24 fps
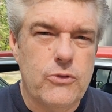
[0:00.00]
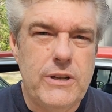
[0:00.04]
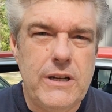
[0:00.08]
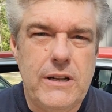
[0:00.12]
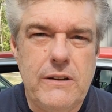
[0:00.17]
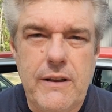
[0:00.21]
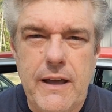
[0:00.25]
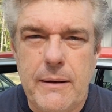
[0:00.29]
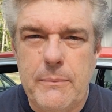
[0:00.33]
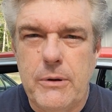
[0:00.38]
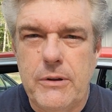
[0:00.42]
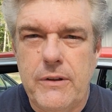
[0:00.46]

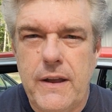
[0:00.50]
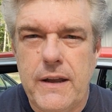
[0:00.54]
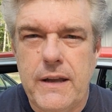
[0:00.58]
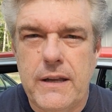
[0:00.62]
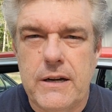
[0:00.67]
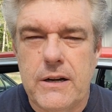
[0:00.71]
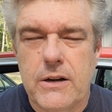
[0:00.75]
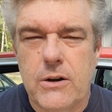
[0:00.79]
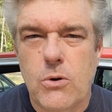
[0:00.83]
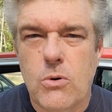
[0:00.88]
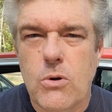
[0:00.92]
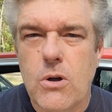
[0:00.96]
Anytime you're
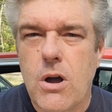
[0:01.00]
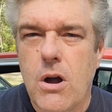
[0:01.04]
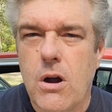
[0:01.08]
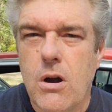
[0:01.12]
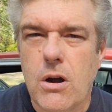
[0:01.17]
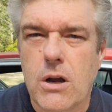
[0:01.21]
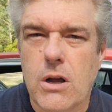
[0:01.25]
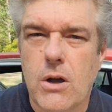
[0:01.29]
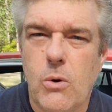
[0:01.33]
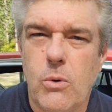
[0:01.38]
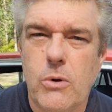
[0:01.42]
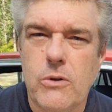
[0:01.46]
taking an old
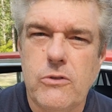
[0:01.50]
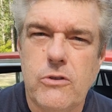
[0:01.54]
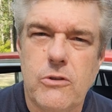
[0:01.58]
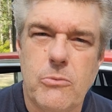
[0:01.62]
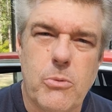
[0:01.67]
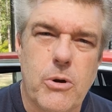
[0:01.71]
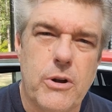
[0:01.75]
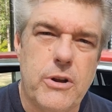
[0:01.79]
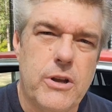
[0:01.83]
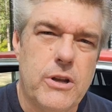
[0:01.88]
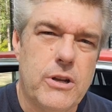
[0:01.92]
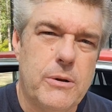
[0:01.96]
car and going
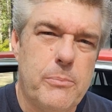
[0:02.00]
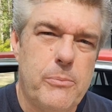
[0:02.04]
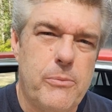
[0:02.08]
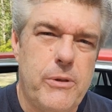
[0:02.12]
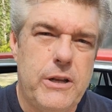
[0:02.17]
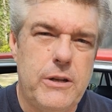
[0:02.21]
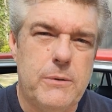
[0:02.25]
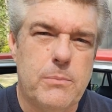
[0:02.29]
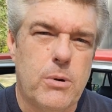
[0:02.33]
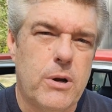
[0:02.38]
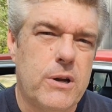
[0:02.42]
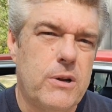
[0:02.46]
somewhere, you're going to
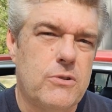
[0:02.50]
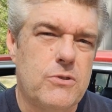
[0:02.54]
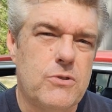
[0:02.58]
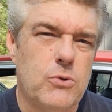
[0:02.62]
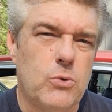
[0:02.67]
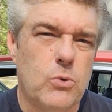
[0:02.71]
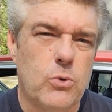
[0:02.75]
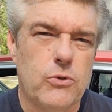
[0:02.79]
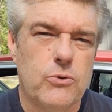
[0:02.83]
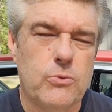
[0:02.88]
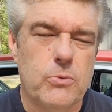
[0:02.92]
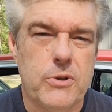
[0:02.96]
need to bring your
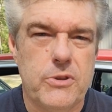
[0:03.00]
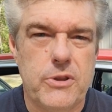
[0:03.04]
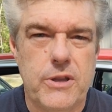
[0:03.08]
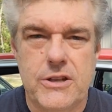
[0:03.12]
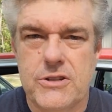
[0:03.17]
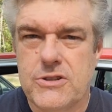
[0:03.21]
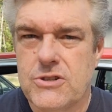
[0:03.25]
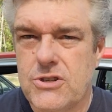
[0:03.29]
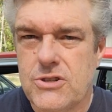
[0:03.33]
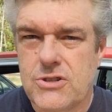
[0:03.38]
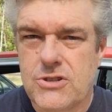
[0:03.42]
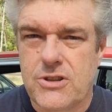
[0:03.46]
tools with you.
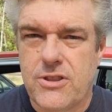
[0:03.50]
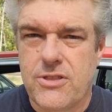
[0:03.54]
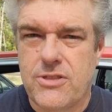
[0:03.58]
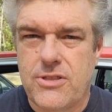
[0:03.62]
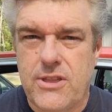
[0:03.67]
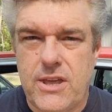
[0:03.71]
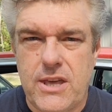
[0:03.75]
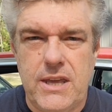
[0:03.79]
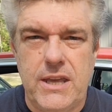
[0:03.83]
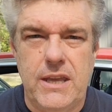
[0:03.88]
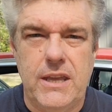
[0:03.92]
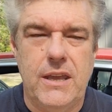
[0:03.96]
It's just a
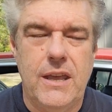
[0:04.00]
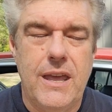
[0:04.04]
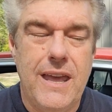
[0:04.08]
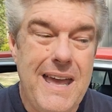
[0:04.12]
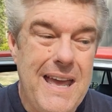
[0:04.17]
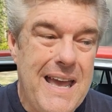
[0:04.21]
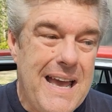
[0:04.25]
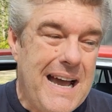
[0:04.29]
thing.